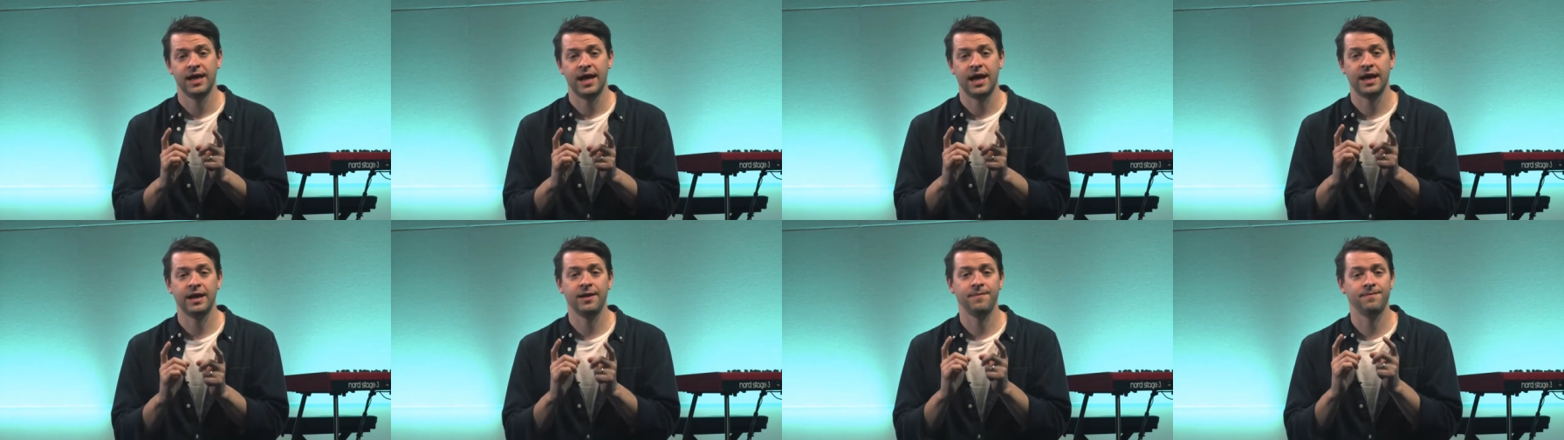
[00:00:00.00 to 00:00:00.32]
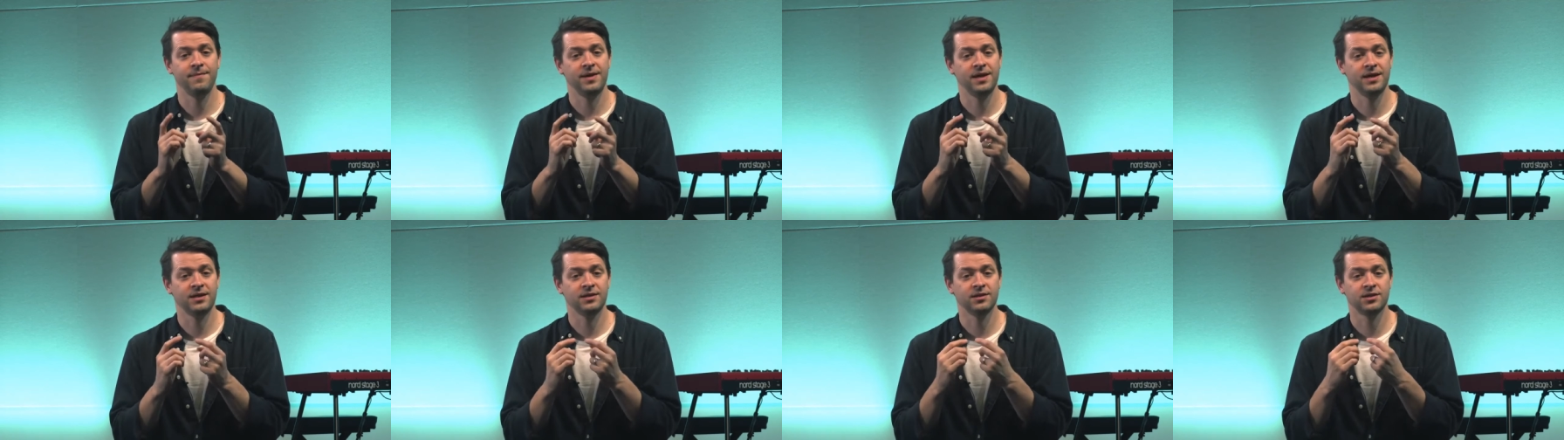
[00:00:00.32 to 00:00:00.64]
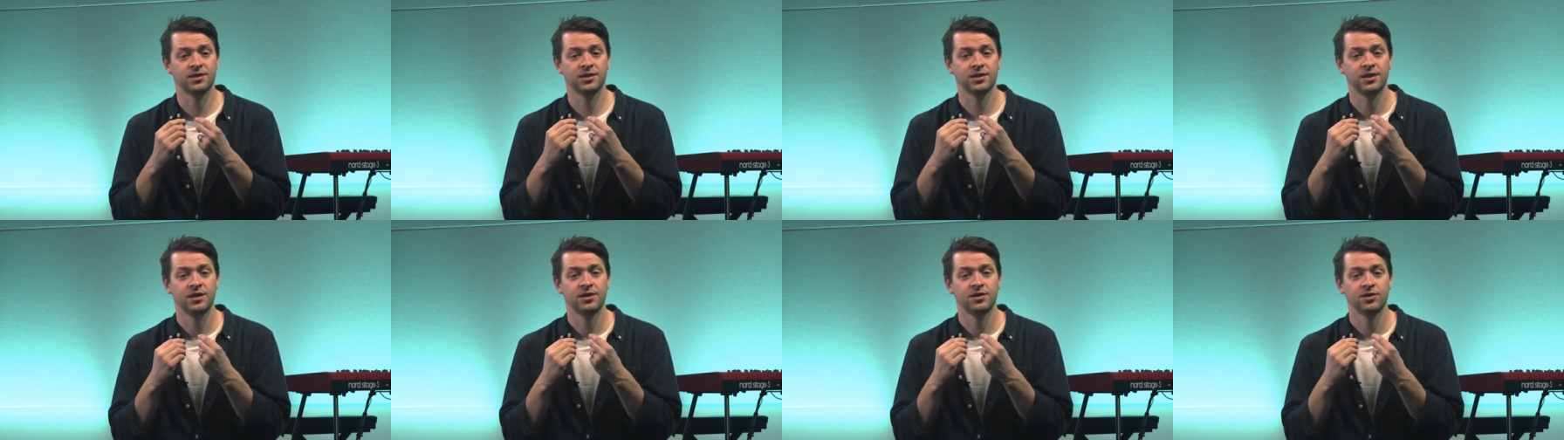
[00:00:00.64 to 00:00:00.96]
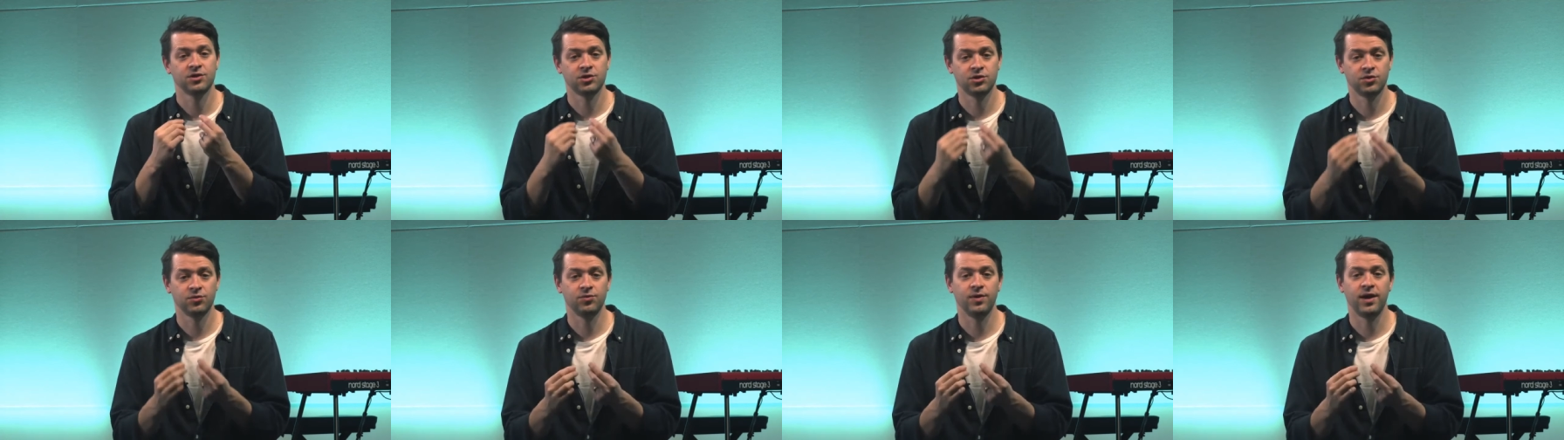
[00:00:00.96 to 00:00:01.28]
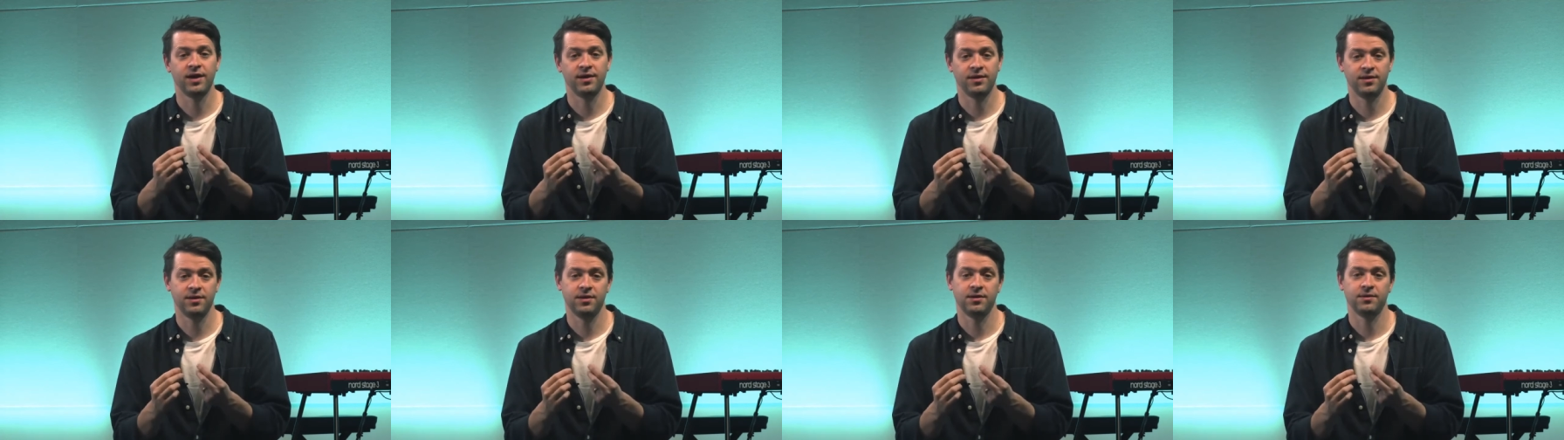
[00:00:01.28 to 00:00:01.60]
and it means
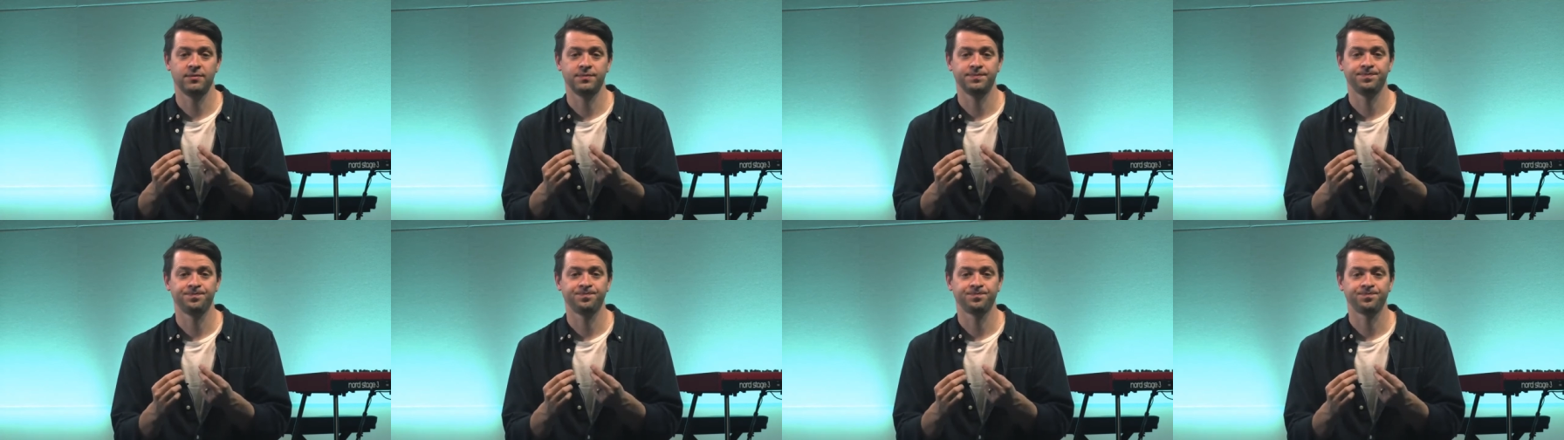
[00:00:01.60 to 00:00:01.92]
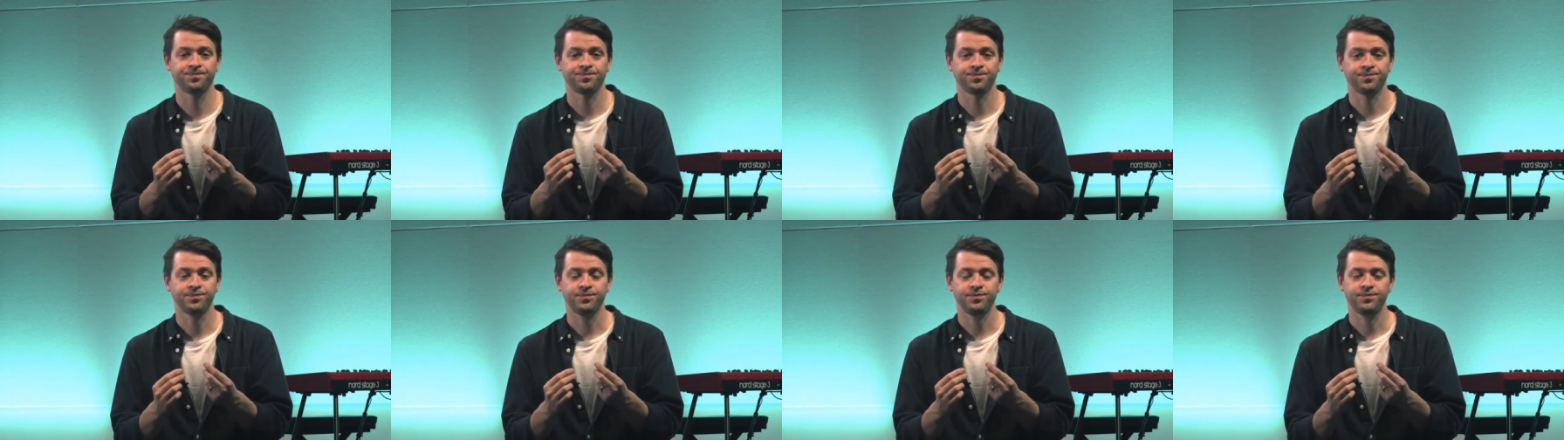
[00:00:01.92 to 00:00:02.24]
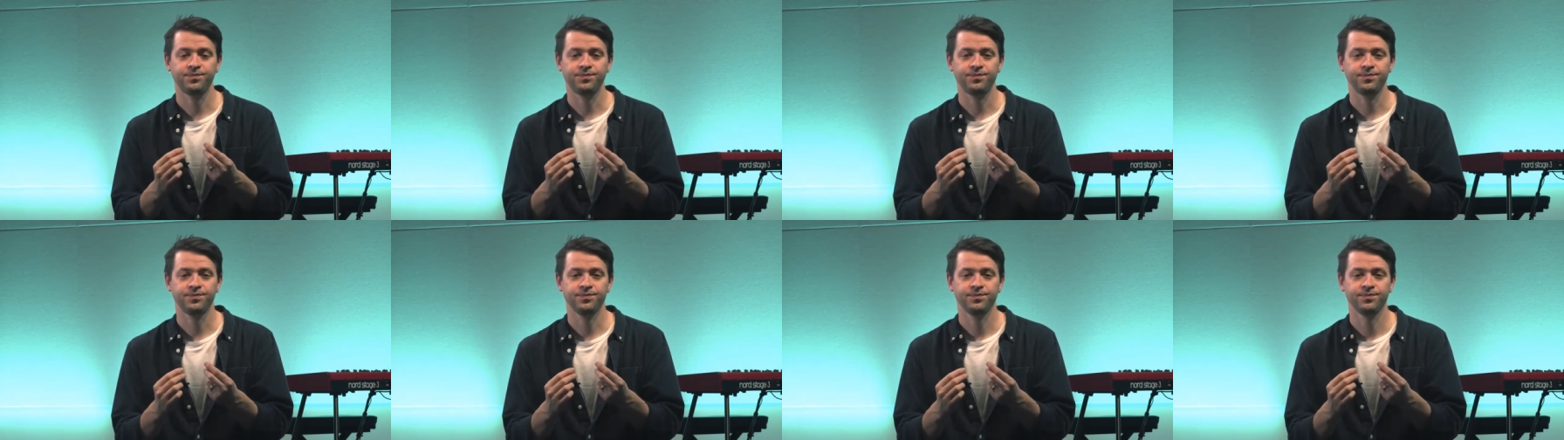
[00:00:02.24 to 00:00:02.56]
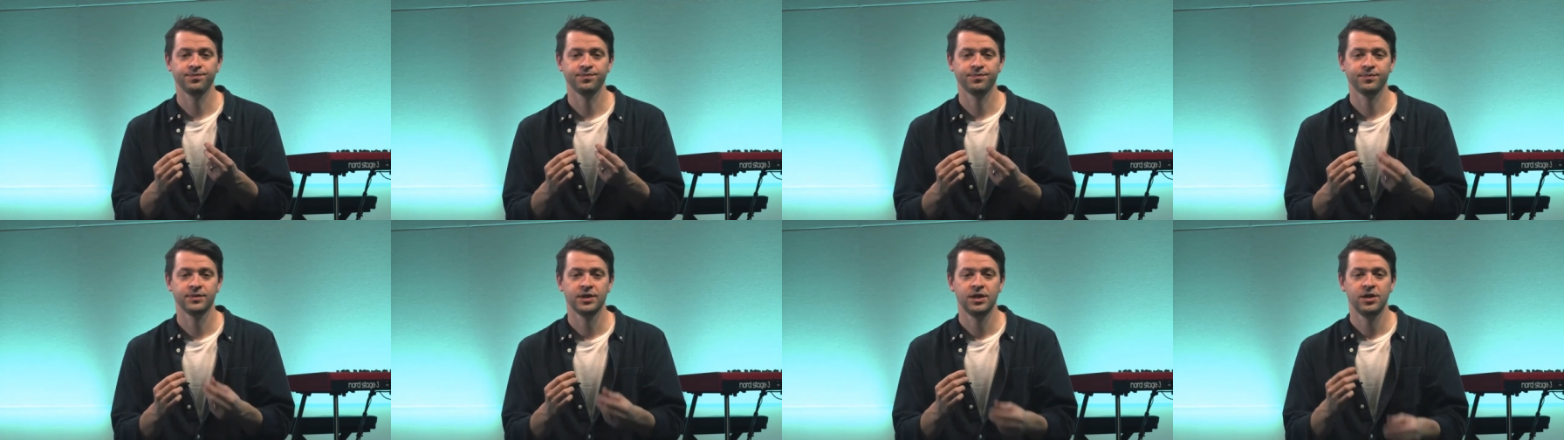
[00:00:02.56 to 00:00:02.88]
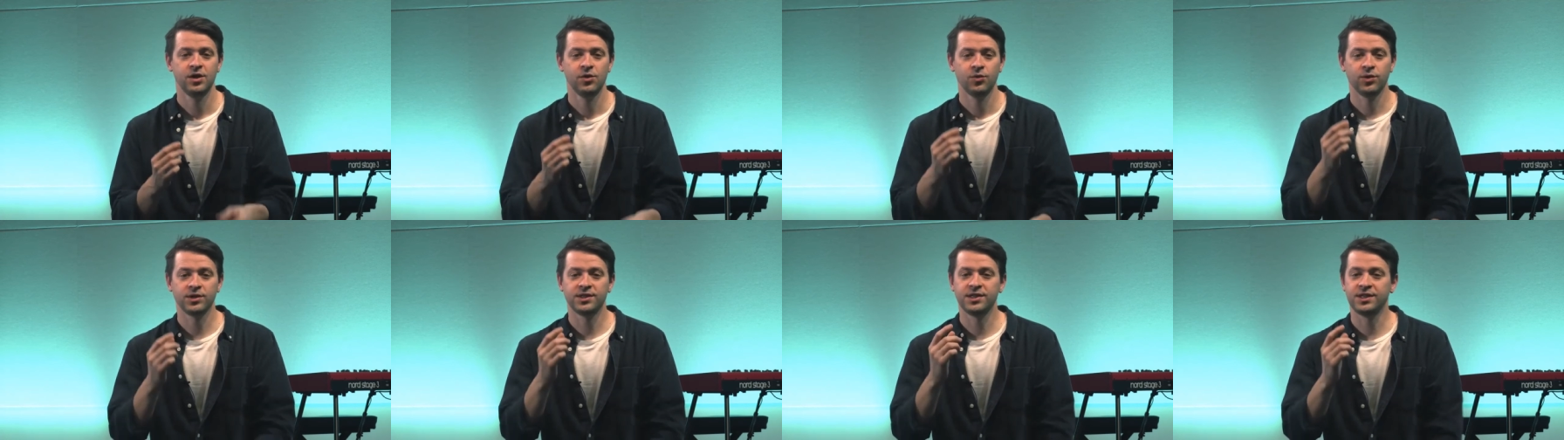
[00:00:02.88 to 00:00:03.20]
surrender. Well,